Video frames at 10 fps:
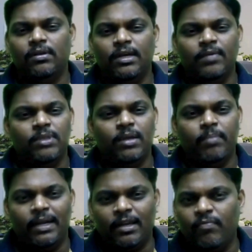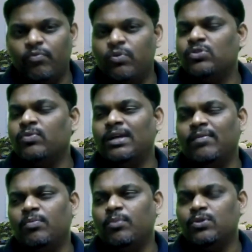Keep the better efforts,
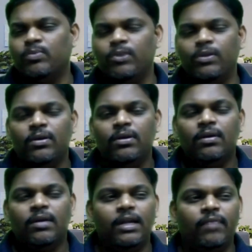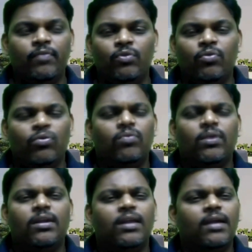whatever possible. Right, if you don't
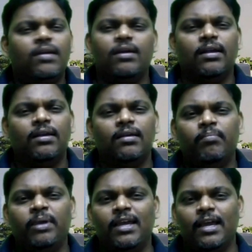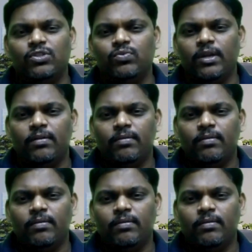want rank, and be casual.